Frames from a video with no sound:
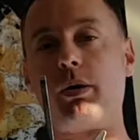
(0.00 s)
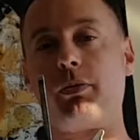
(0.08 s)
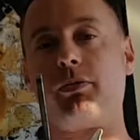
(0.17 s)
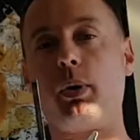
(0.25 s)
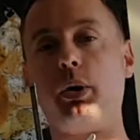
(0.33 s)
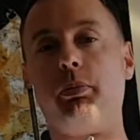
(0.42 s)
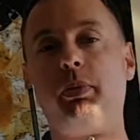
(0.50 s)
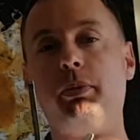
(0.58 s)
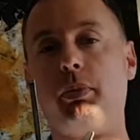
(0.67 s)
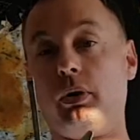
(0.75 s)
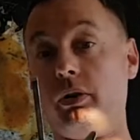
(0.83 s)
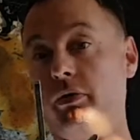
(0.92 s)
weapon from other
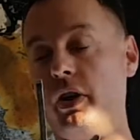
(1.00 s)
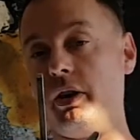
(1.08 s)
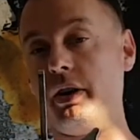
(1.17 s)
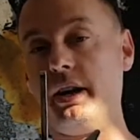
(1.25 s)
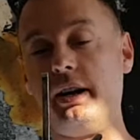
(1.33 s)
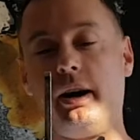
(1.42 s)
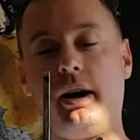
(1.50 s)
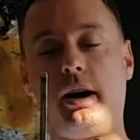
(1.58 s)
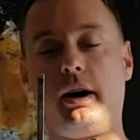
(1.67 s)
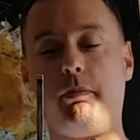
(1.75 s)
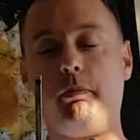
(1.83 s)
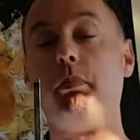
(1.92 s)
people are very
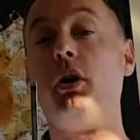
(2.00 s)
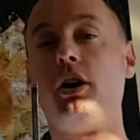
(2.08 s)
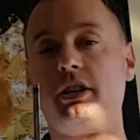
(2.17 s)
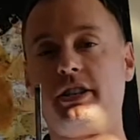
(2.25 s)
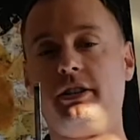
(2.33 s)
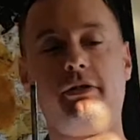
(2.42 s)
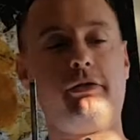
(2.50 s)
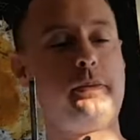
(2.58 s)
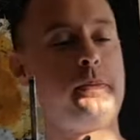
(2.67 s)
positive.